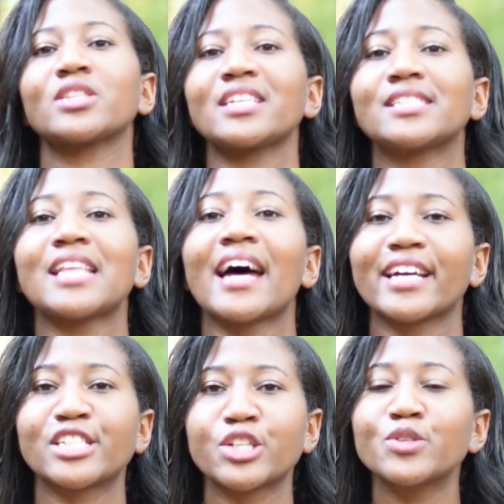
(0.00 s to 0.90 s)
that's
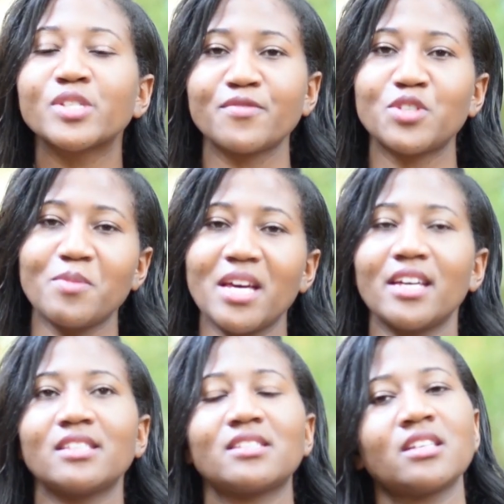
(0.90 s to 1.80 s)
not exclusive to
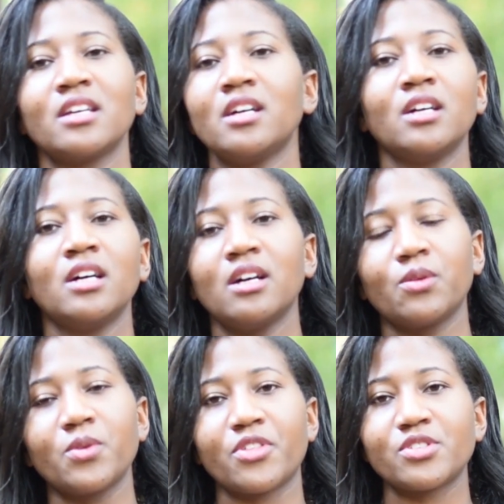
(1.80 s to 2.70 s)
me, it's
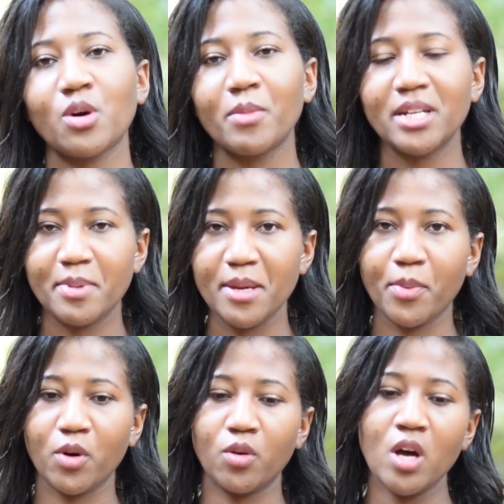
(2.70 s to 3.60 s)
with so many
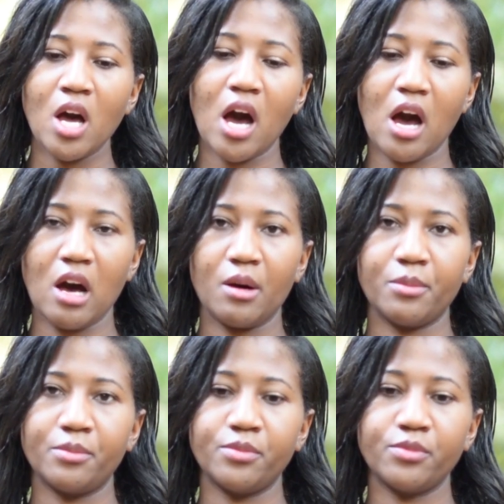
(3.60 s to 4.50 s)
people,
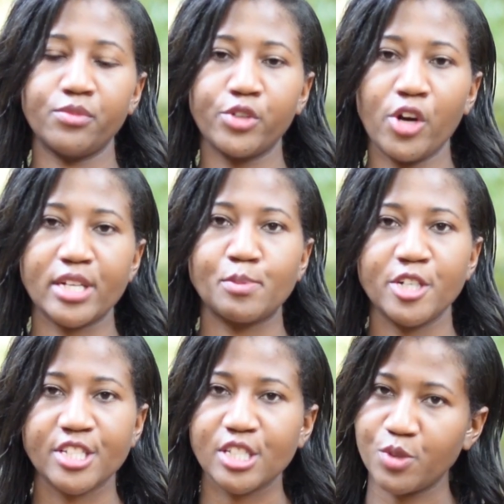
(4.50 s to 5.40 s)
your
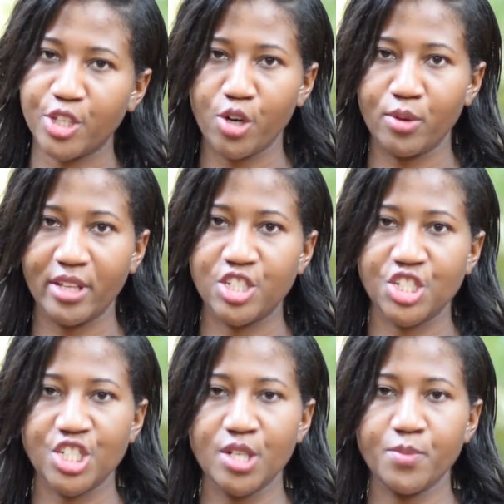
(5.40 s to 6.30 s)
experiences within your
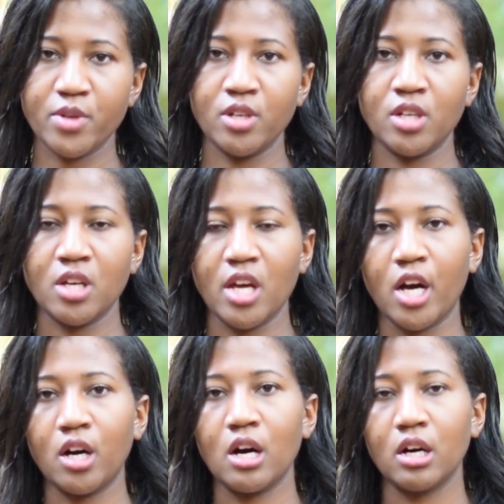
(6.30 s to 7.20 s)
relationship
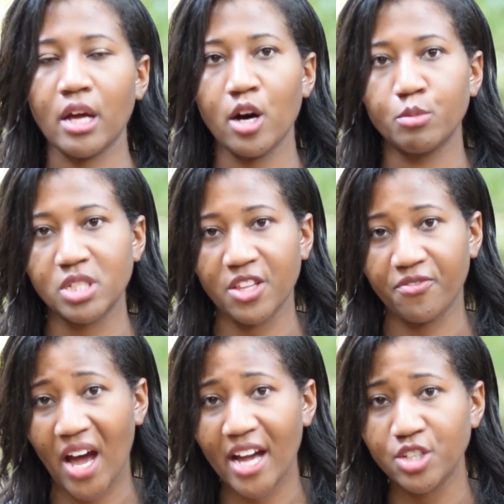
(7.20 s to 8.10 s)
help to
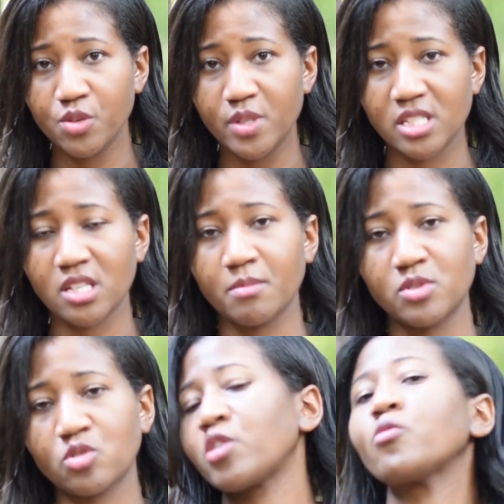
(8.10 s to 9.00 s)
define you in
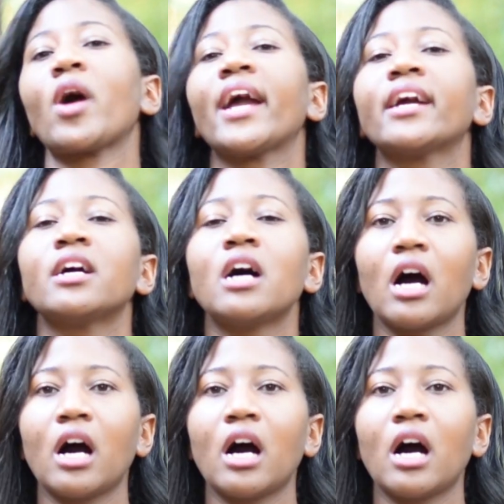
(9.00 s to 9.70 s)
some sort of way.